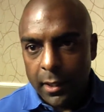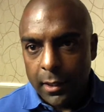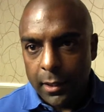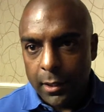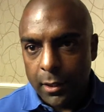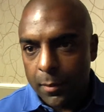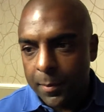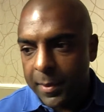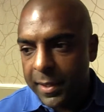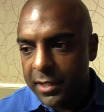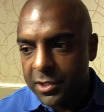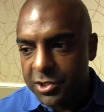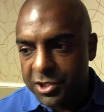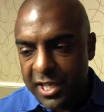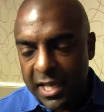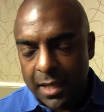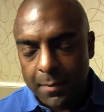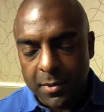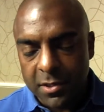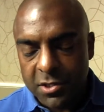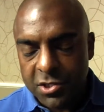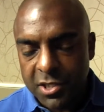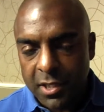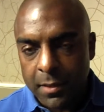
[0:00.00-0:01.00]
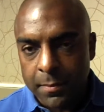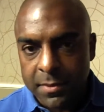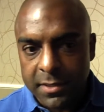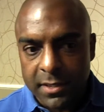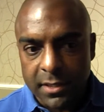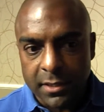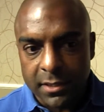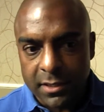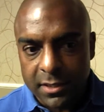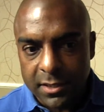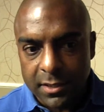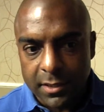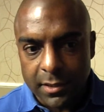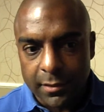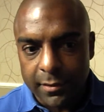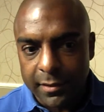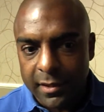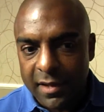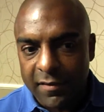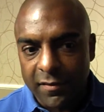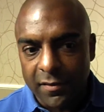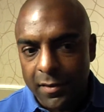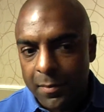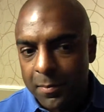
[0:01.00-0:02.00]
European Championships, they're
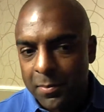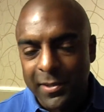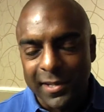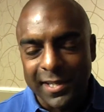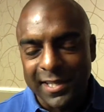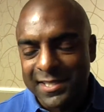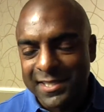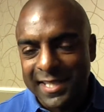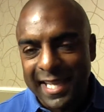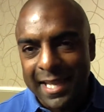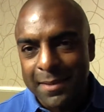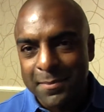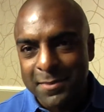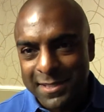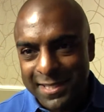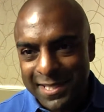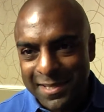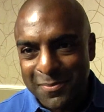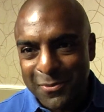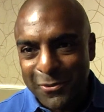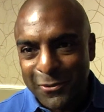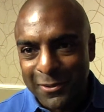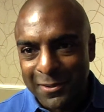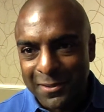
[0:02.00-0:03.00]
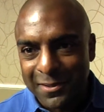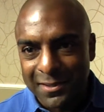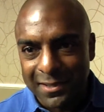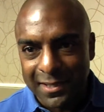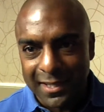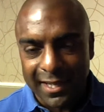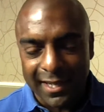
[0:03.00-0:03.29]
never the prettiest games anymore